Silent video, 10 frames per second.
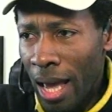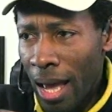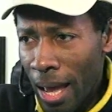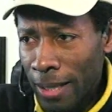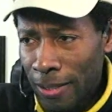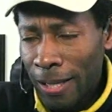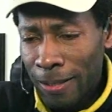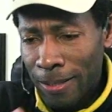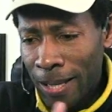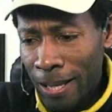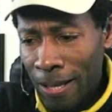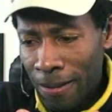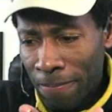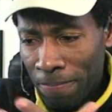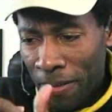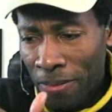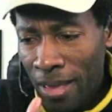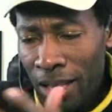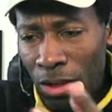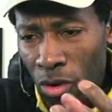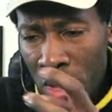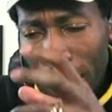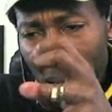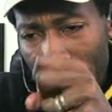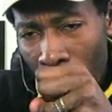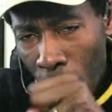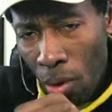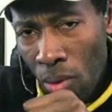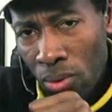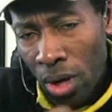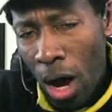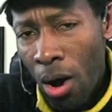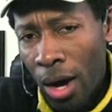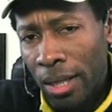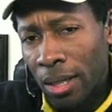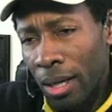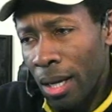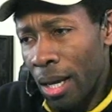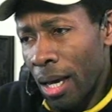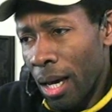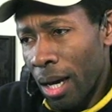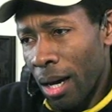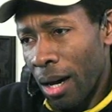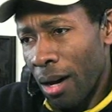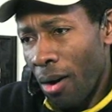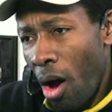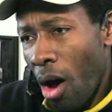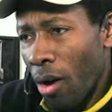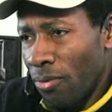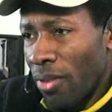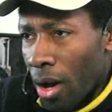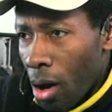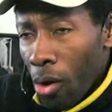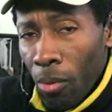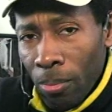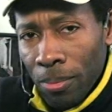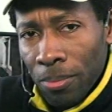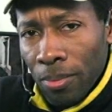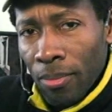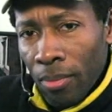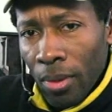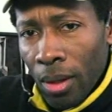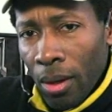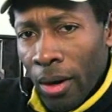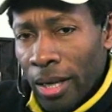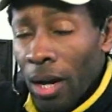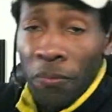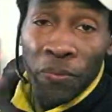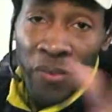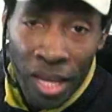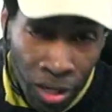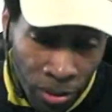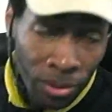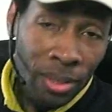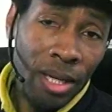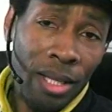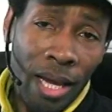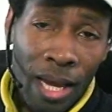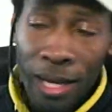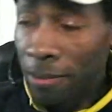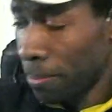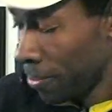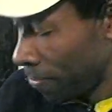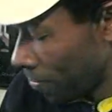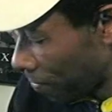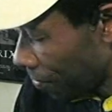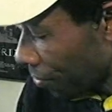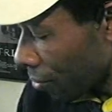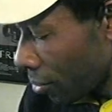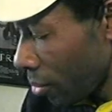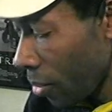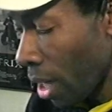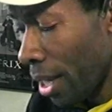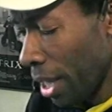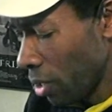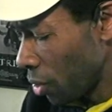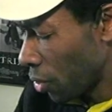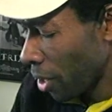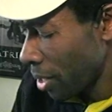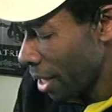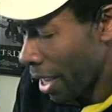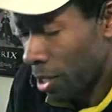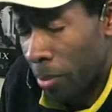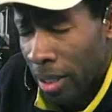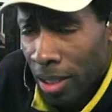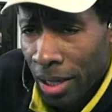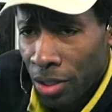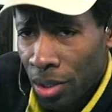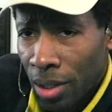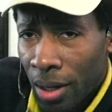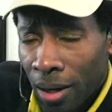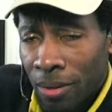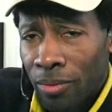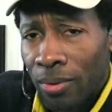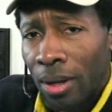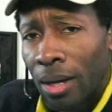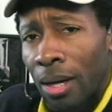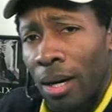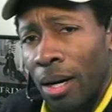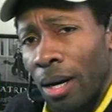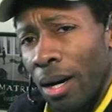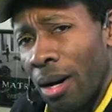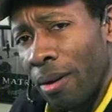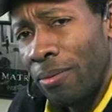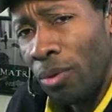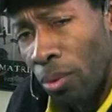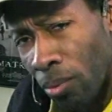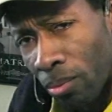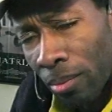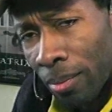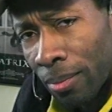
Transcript: essence, the, the thing that you can lay hold on uh, of the hope all right, now fear, on the other hand, is a certain expectation of, of doom,